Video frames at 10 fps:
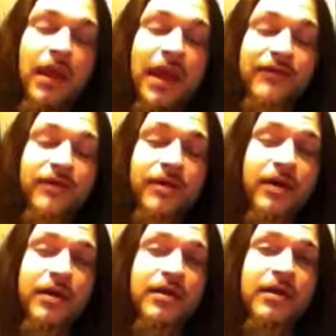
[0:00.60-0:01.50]
Hey
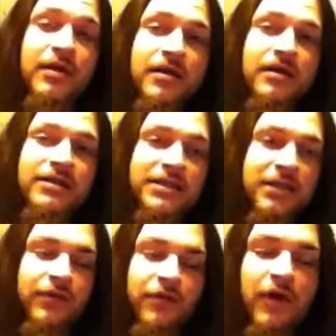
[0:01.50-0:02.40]
everybody, this is
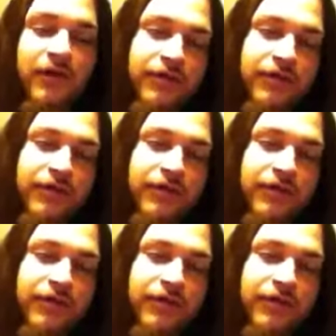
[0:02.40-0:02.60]
another